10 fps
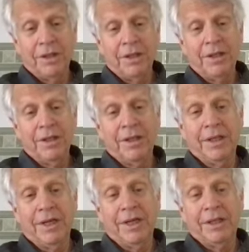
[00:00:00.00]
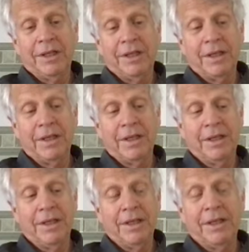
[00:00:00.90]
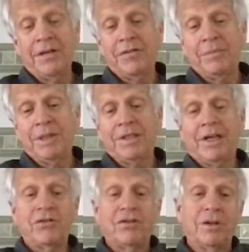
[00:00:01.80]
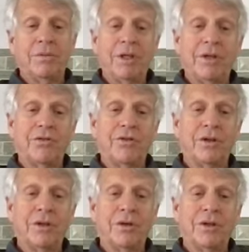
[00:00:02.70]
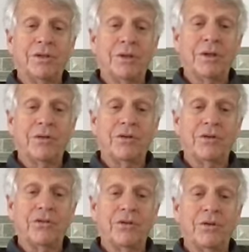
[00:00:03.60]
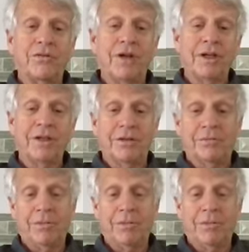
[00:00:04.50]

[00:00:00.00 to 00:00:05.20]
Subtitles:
that it can even be tested because the current drugs are so effective,